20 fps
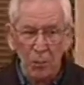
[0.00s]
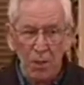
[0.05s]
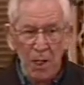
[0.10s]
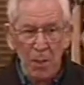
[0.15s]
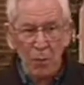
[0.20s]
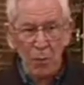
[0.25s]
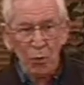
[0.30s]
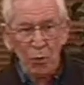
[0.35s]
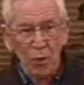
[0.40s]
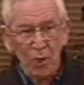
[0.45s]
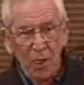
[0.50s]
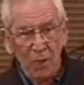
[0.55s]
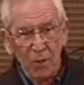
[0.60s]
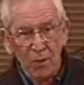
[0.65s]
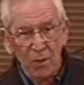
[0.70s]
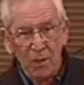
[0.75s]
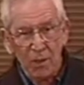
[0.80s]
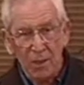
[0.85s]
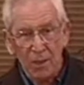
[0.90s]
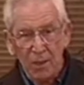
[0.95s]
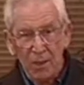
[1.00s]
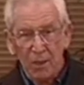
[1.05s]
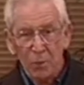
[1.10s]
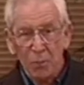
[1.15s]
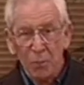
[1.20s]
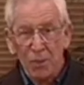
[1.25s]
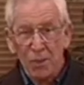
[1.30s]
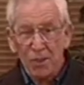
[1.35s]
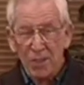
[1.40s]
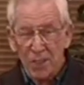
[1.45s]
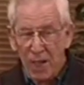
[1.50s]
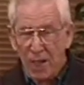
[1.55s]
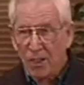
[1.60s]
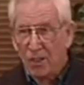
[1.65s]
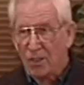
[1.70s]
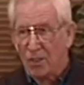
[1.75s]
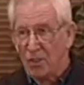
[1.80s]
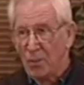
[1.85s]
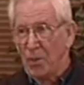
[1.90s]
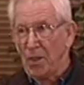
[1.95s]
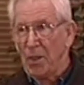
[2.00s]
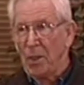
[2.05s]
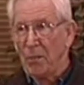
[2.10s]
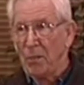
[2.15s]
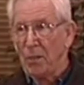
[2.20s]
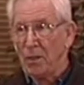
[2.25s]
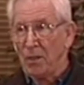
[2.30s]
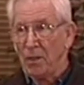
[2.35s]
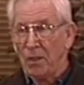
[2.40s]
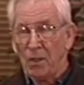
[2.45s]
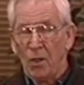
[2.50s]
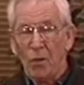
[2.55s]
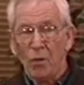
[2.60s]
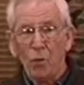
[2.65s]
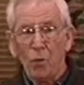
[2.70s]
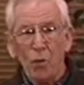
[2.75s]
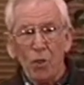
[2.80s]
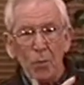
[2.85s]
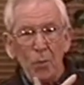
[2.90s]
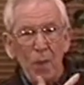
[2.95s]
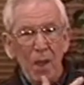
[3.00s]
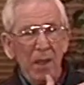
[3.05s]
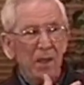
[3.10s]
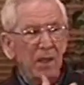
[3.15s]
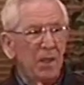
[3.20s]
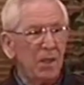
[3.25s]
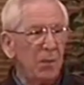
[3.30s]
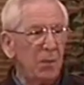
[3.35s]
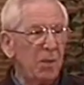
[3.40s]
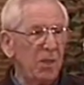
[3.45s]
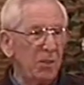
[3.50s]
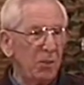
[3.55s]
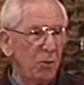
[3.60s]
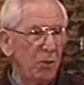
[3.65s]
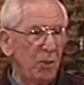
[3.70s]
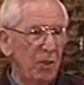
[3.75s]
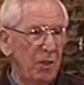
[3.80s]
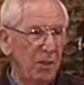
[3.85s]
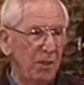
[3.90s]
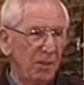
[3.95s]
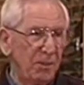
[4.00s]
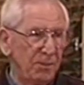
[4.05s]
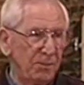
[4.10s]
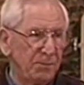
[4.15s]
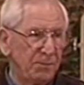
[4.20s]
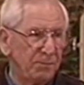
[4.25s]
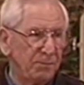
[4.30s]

people who have the potential of becoming. They don't automatically make you a leader.